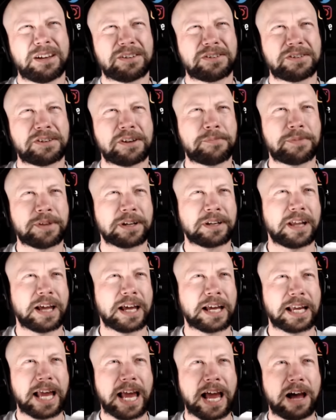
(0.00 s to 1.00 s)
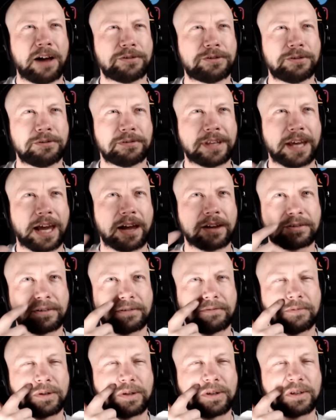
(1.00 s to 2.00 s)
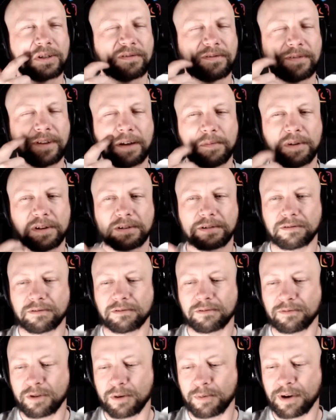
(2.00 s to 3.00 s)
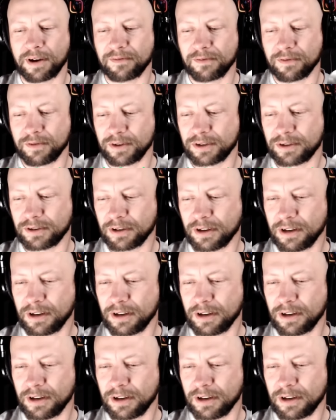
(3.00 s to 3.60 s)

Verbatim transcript: something like HAL two thousand, which is a famous robot voice.